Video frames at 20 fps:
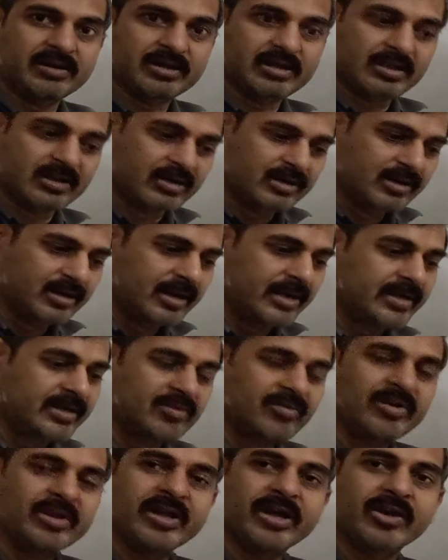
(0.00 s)

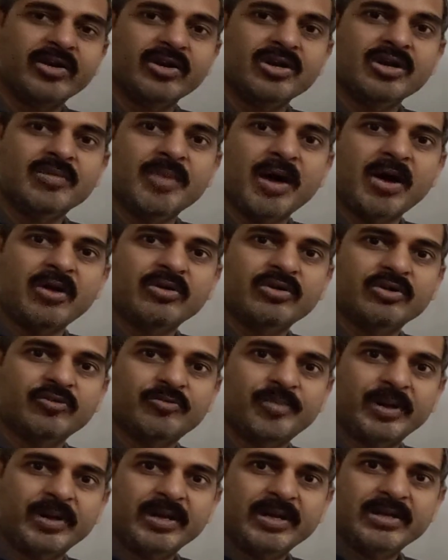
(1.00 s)
relatively a good amount of
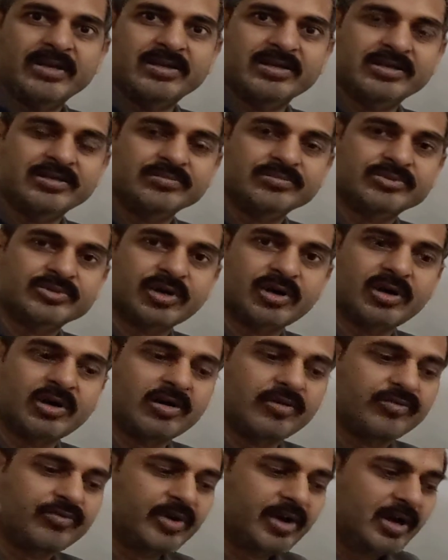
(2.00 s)
money in terms
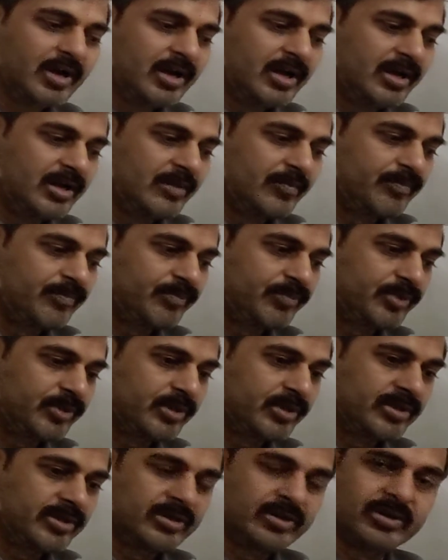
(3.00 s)
of
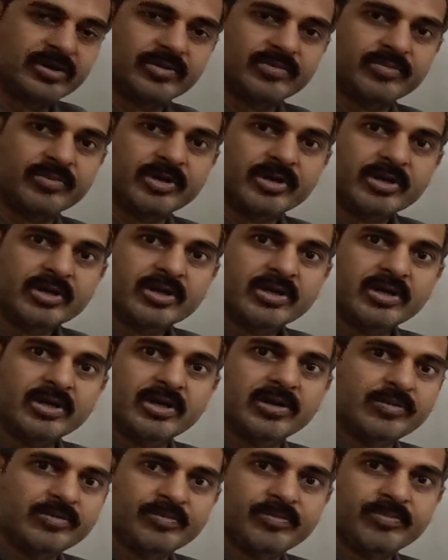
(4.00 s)
the your
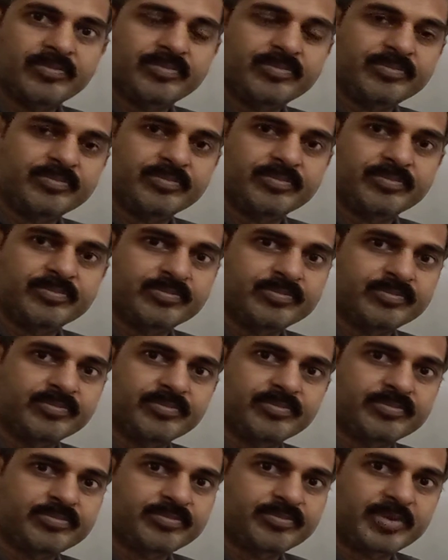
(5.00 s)
um,
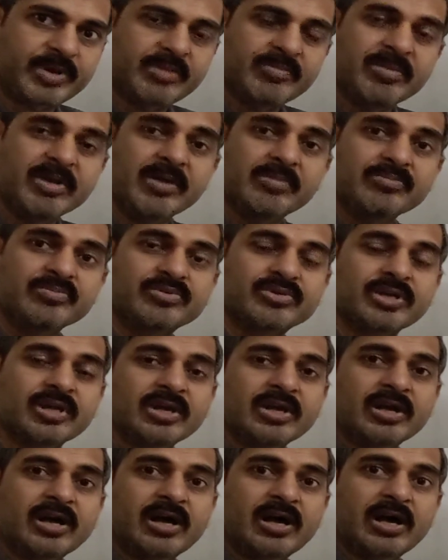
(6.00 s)
premiums,
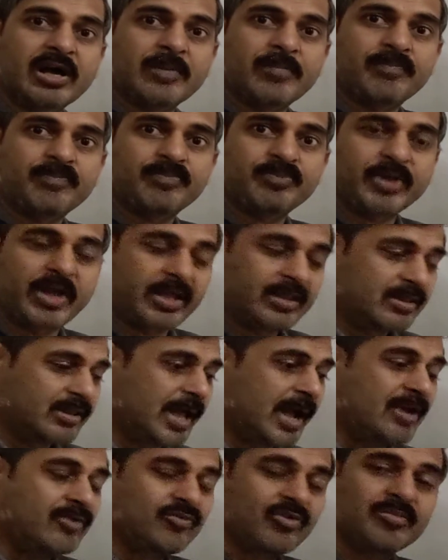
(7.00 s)
and
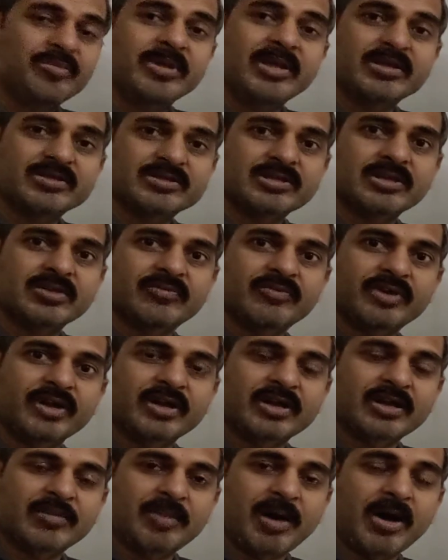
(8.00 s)
that would be a
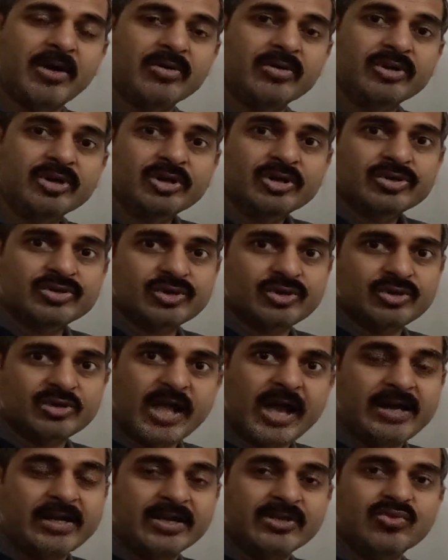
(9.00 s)
significant amount. So
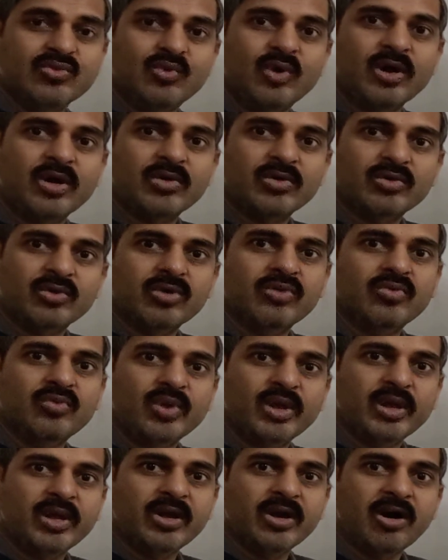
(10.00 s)
that is one good
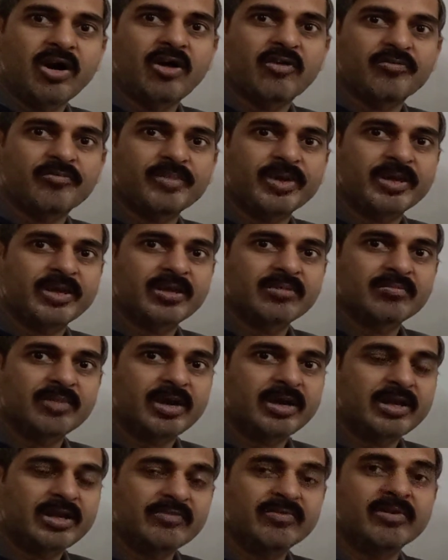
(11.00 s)
way of making
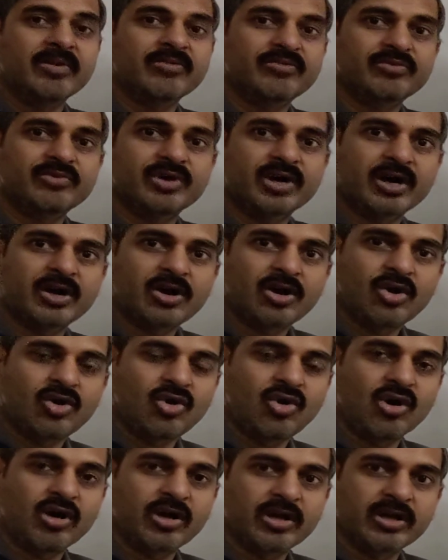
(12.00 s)
money, even if you are
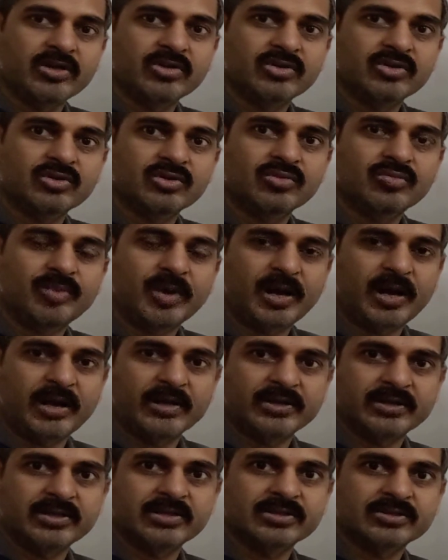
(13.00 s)
long into
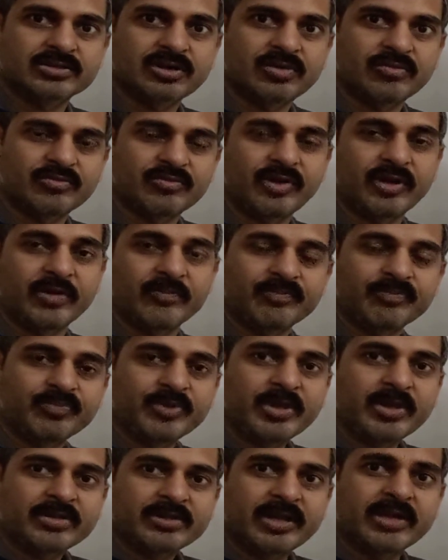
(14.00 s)
Palantir software.
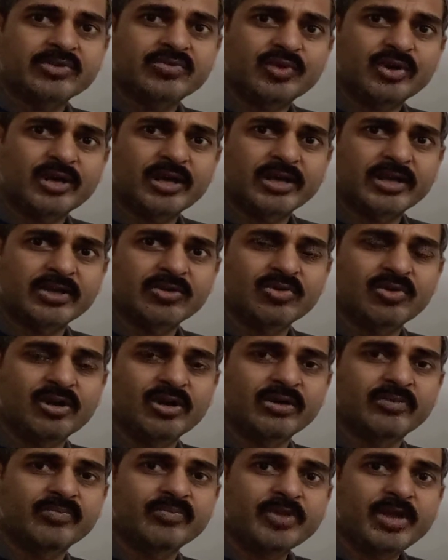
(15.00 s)
Thanks for taking a
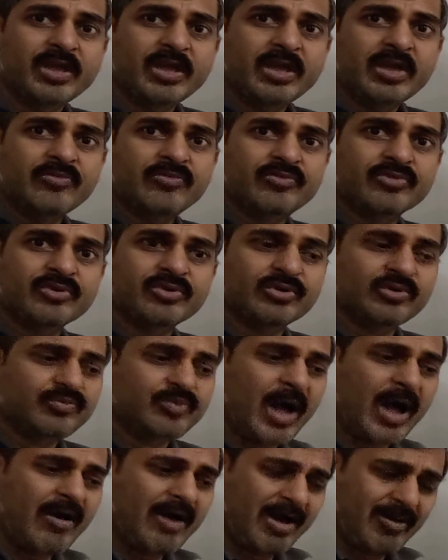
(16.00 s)
look. If you,
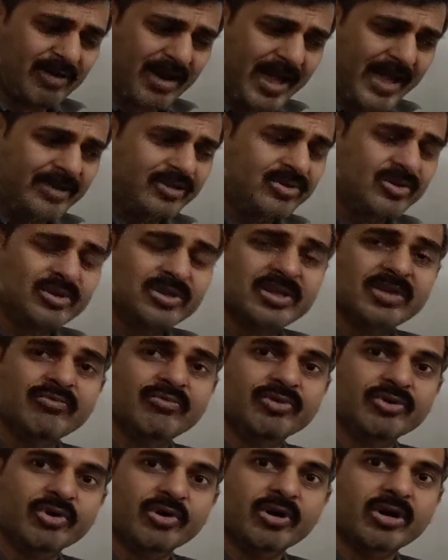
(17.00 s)
I would like to give
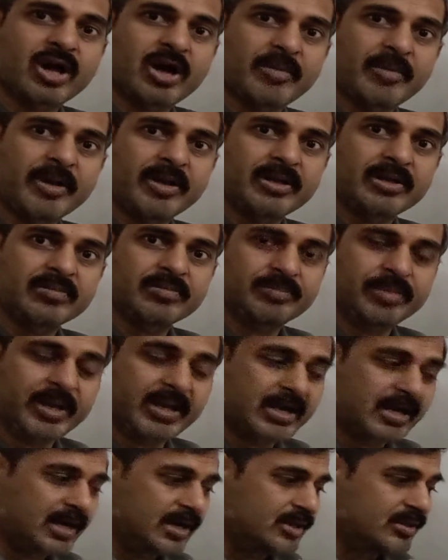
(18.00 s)
your comment,
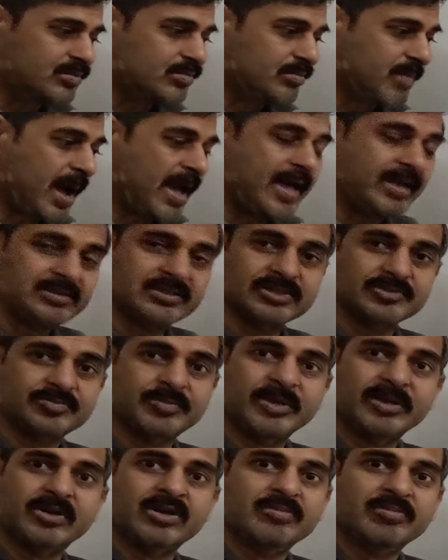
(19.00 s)
because my
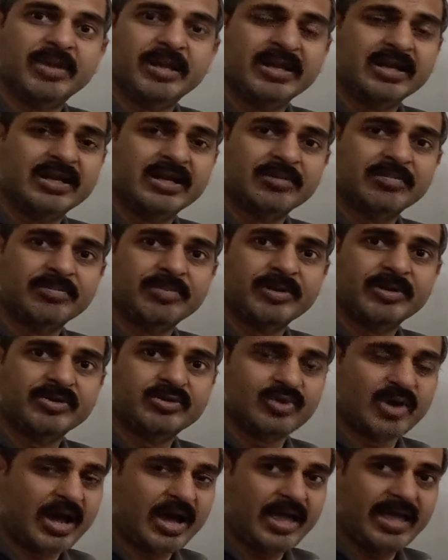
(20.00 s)
assessment could be incomplete.
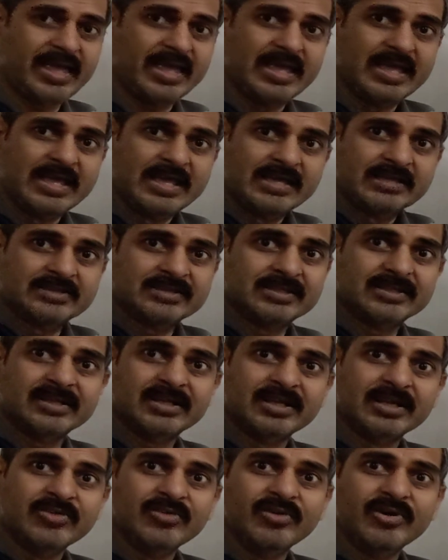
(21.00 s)
So I
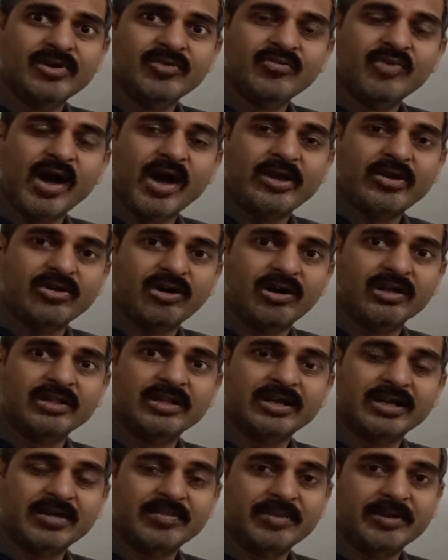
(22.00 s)
certainly would invite all the
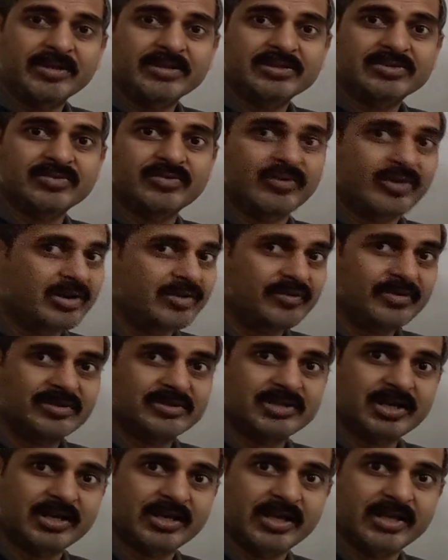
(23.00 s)
comments, even if it's
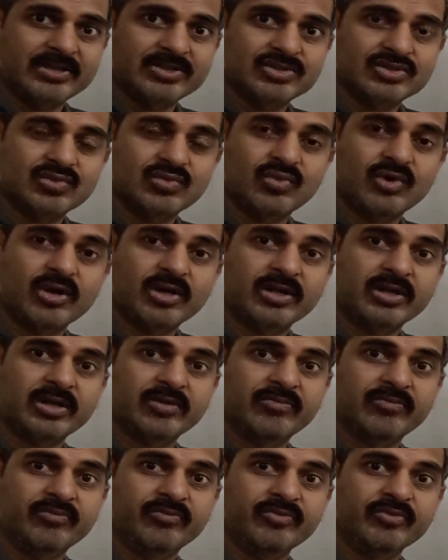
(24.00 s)
against to what
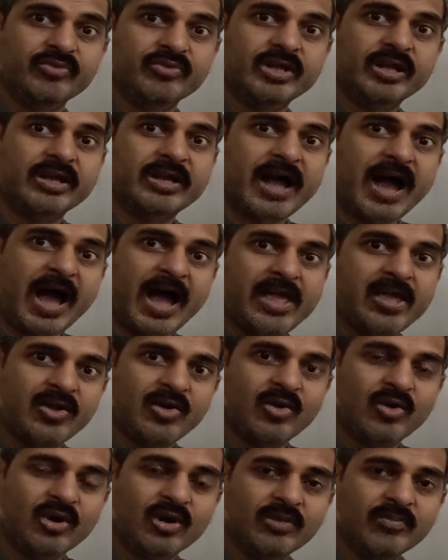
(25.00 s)
the view that I
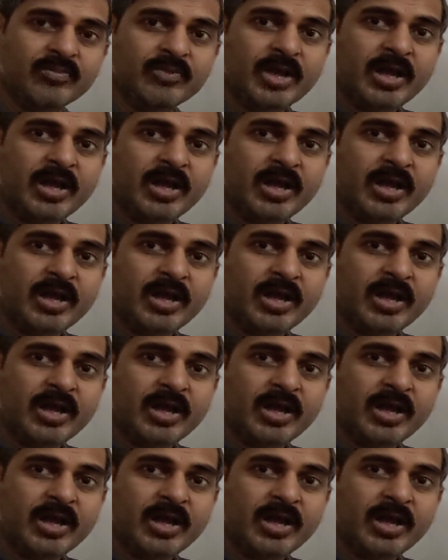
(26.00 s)
hold.